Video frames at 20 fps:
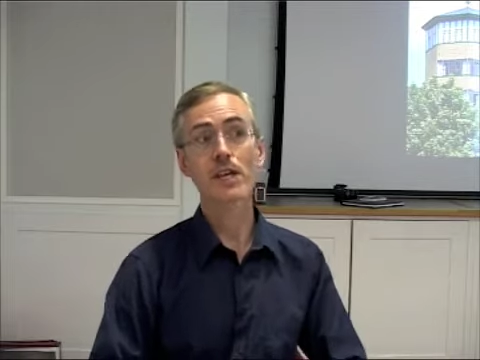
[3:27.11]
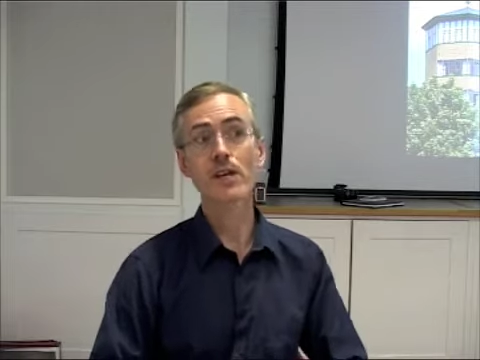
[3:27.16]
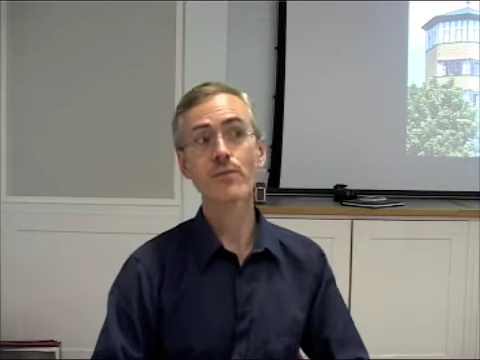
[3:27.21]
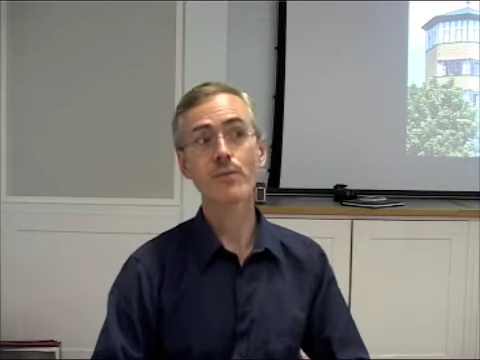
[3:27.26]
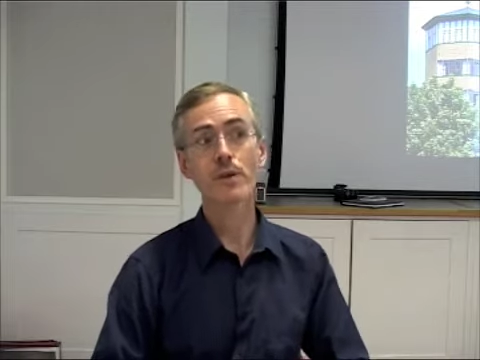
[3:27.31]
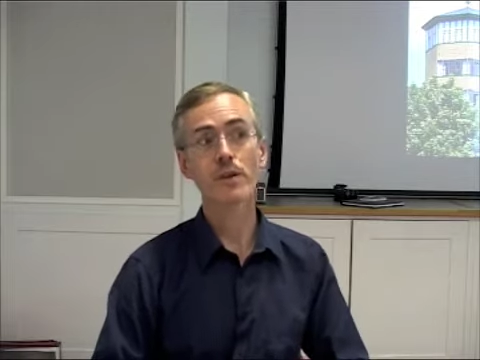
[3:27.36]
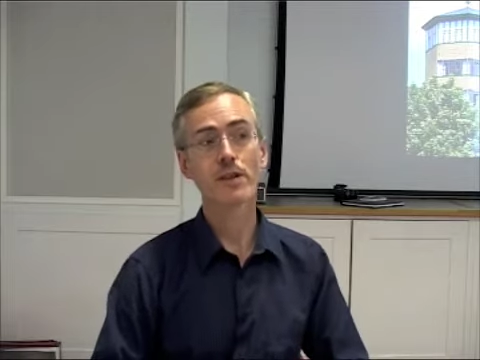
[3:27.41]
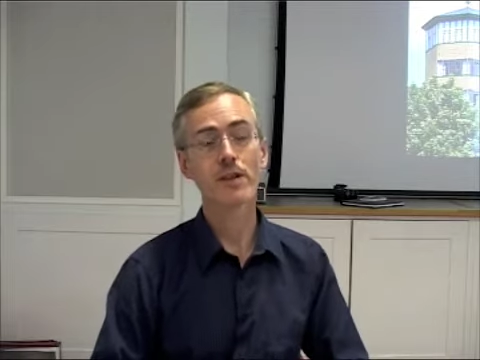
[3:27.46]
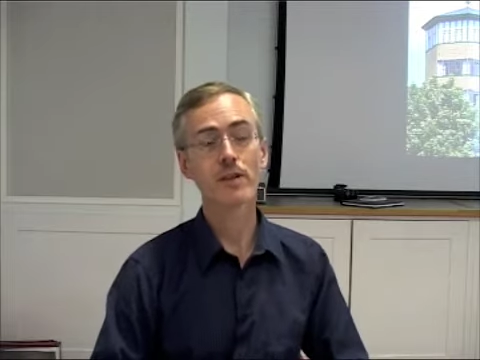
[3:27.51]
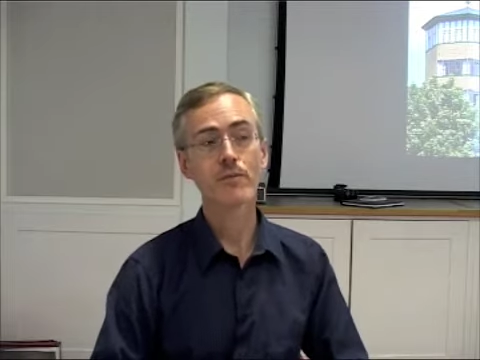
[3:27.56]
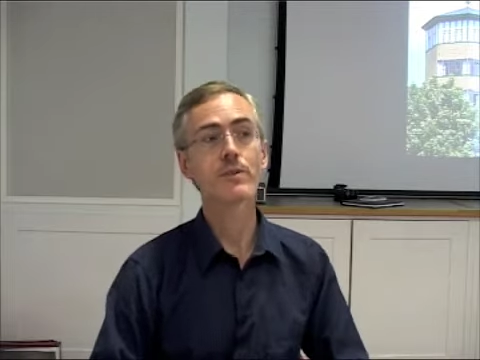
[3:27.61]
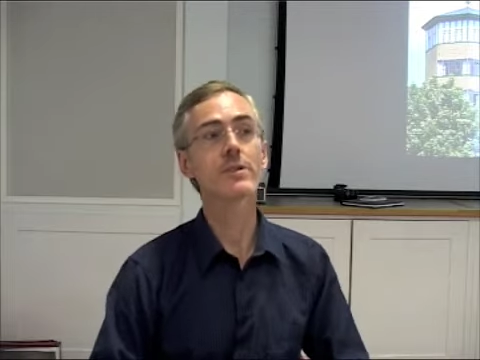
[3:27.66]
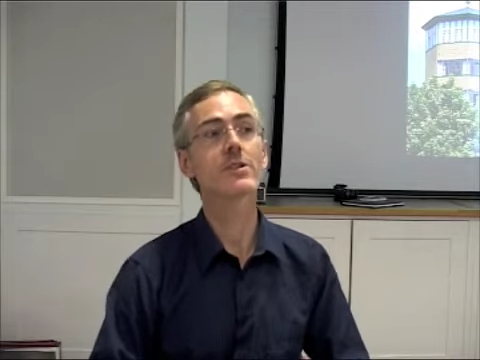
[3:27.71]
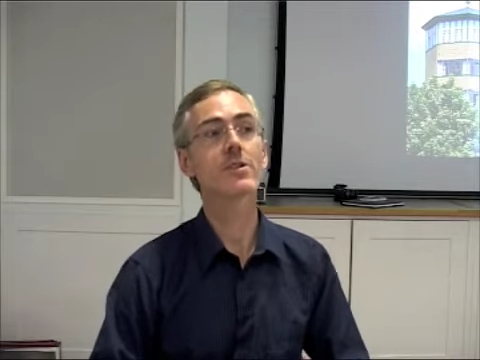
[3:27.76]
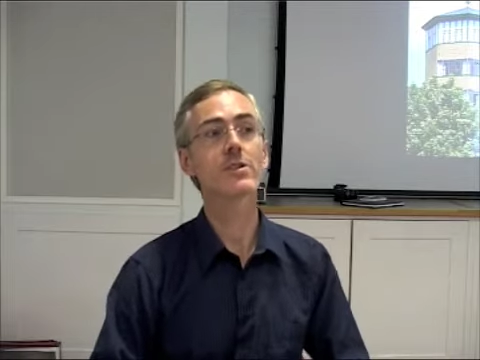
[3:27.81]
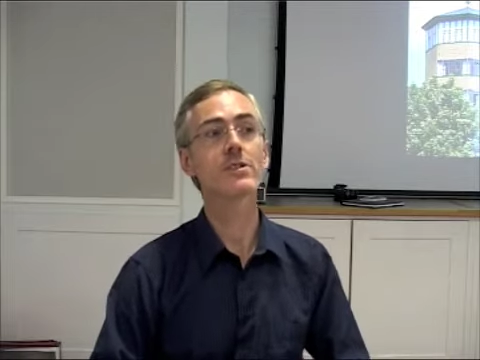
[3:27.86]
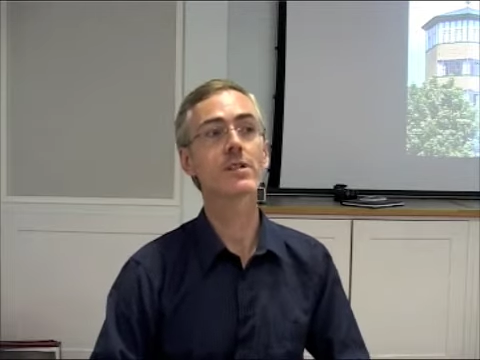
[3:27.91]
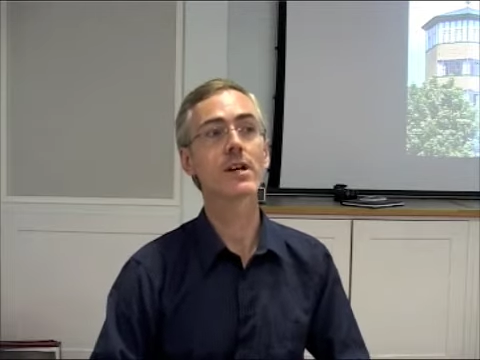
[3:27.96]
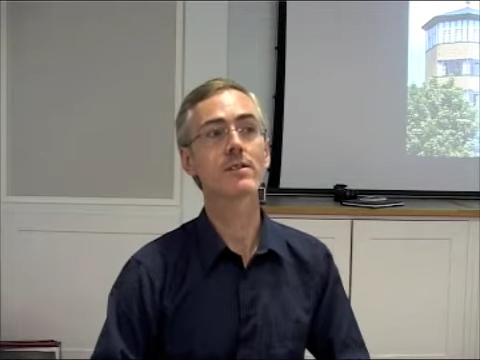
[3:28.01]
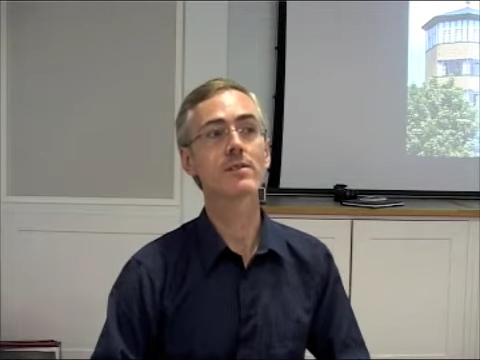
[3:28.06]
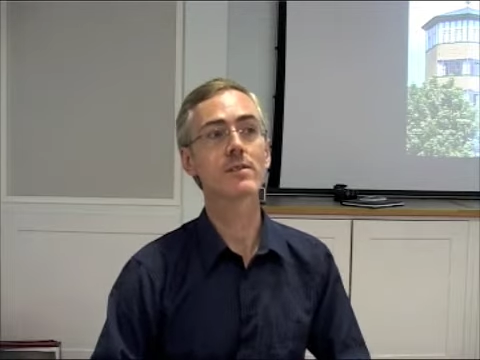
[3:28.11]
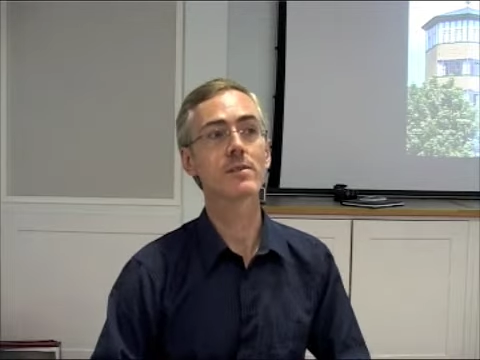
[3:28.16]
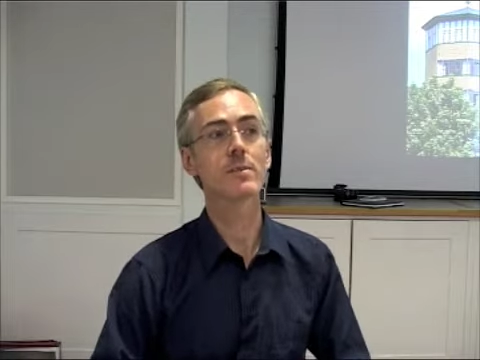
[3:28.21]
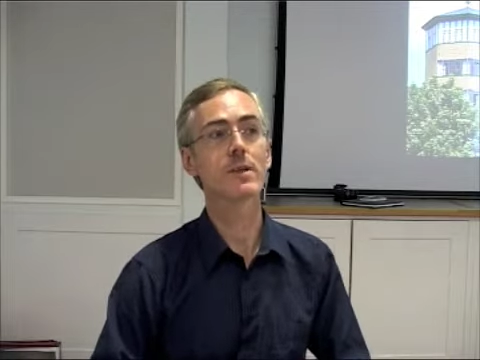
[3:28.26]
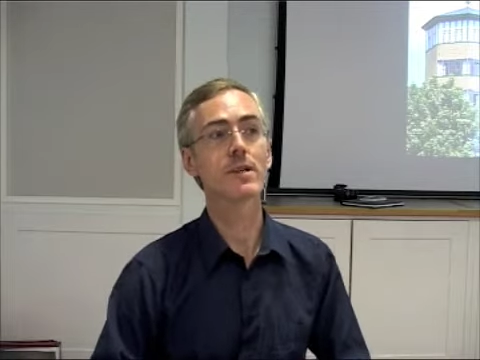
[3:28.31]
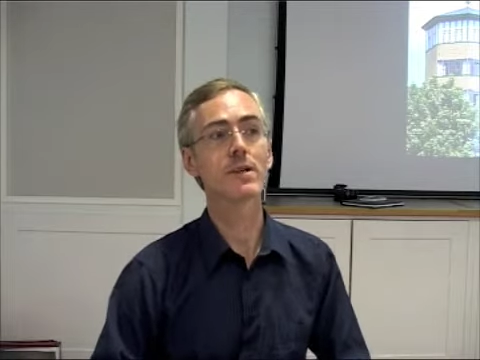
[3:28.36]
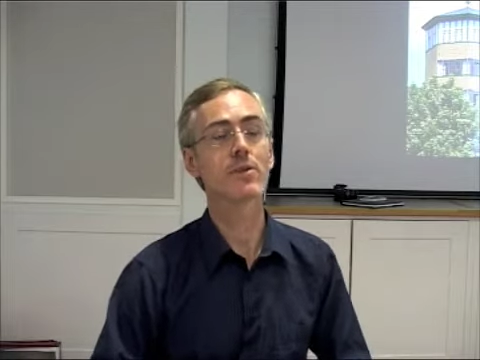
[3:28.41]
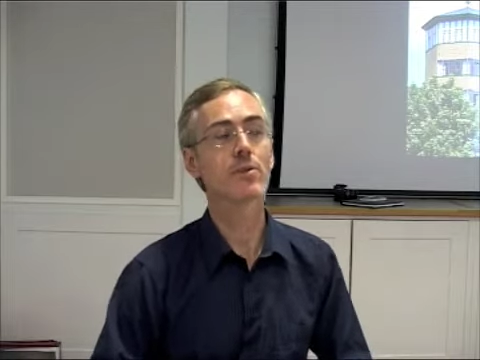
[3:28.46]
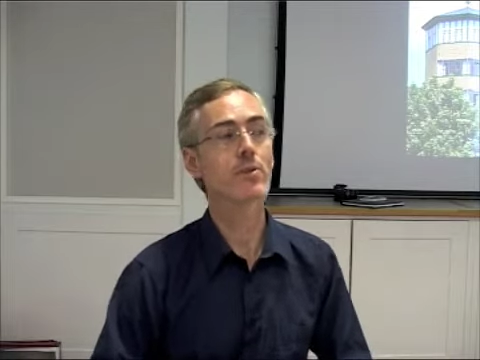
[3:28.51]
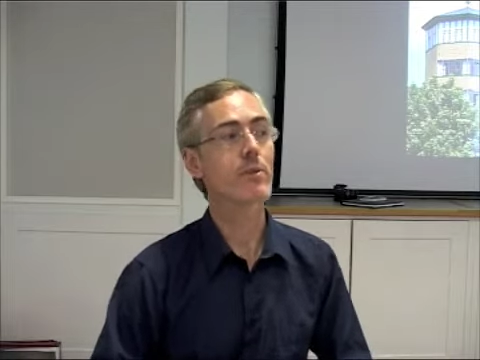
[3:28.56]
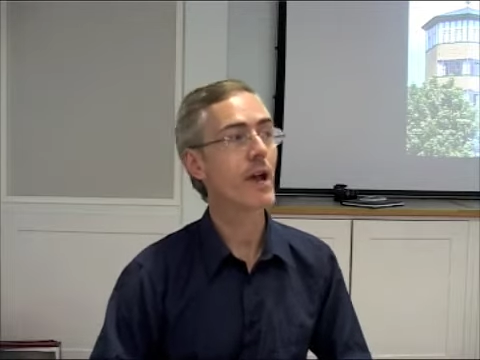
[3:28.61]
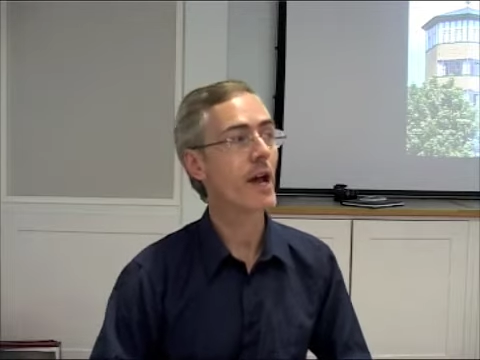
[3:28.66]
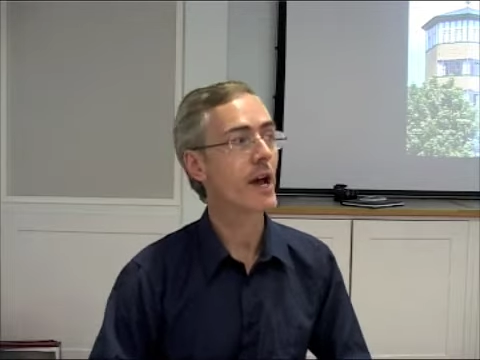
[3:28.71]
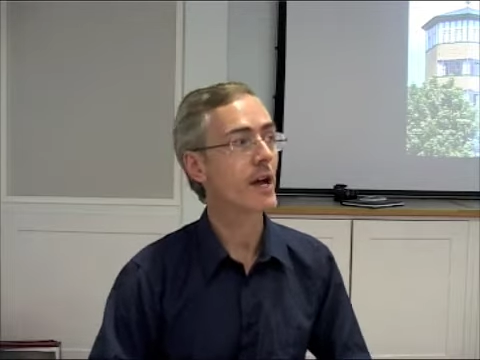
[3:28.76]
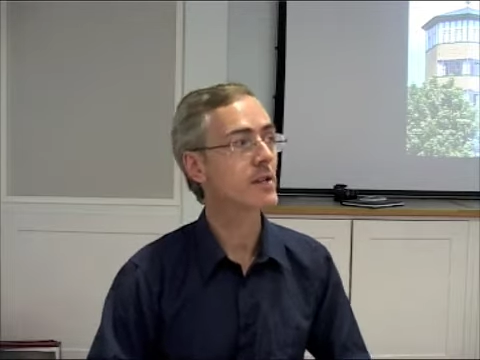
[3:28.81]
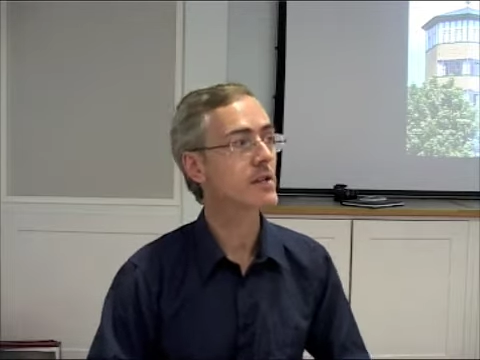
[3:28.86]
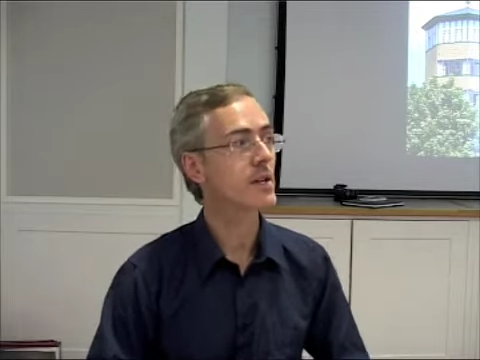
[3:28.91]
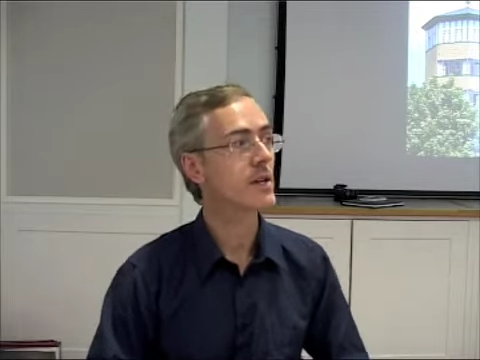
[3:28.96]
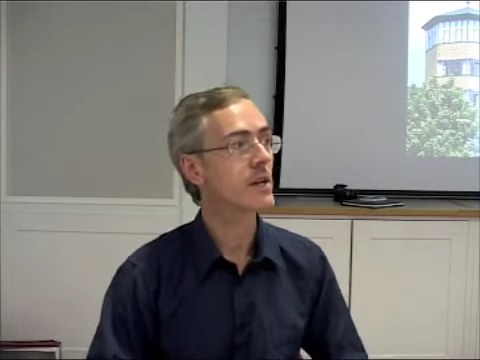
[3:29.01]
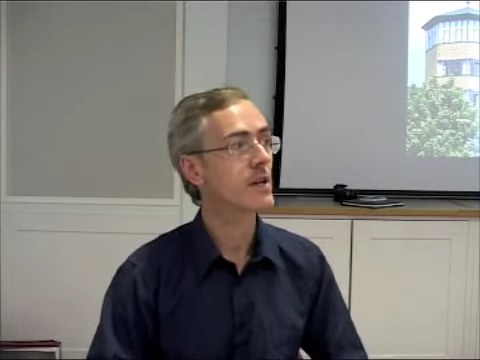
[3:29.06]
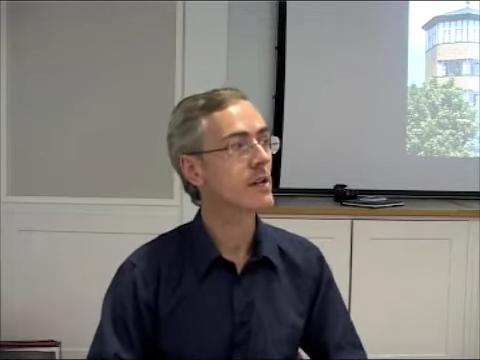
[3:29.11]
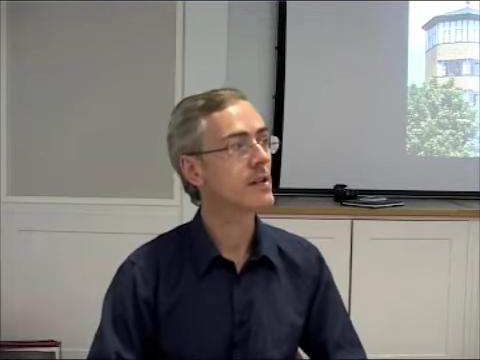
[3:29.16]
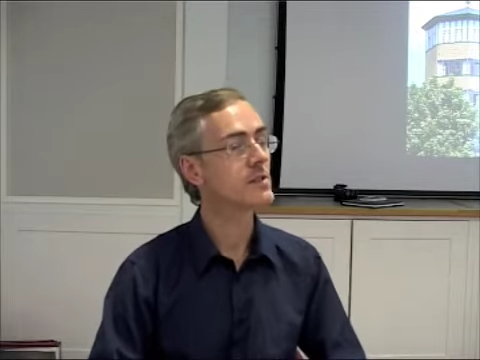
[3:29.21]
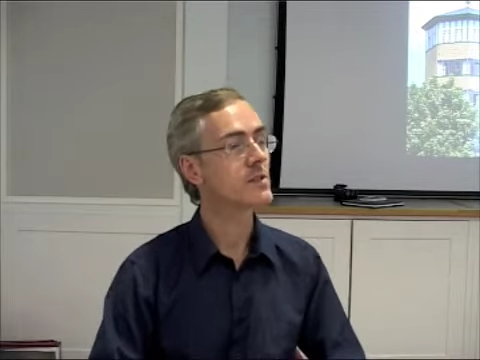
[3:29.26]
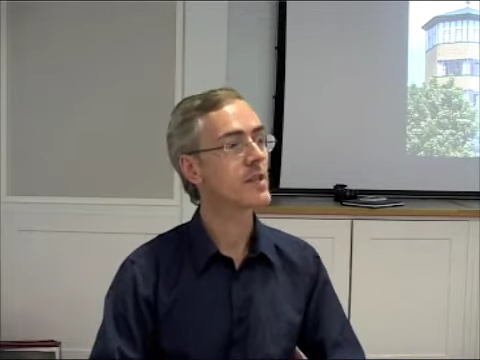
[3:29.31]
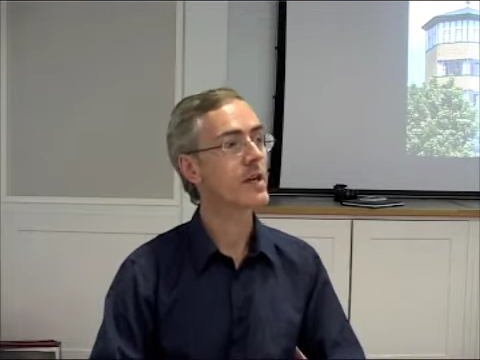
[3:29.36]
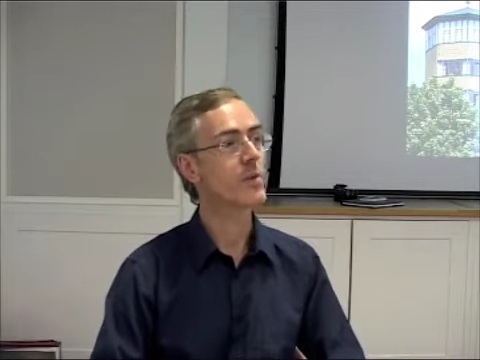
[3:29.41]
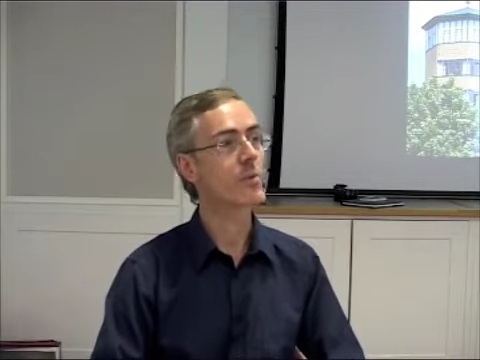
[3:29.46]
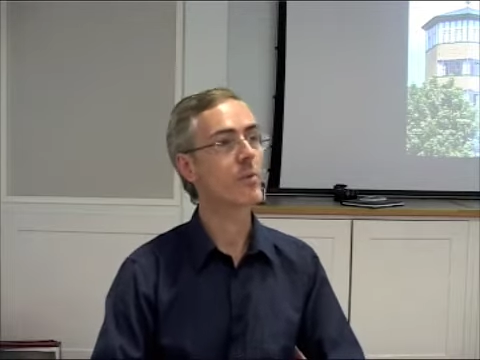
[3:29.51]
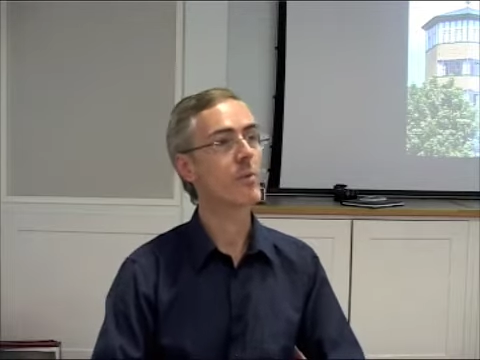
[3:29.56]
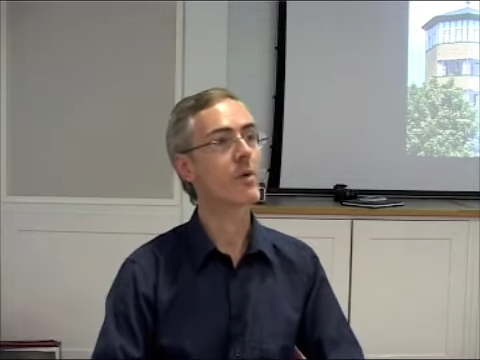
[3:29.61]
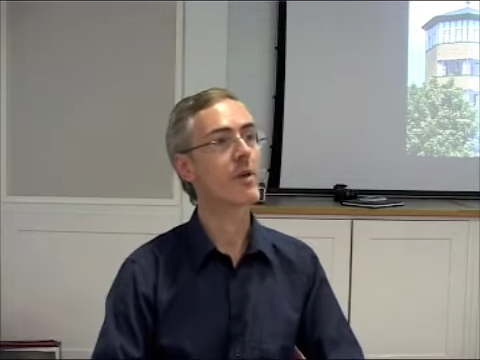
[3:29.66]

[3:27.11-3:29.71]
if it turns out to be correct, is that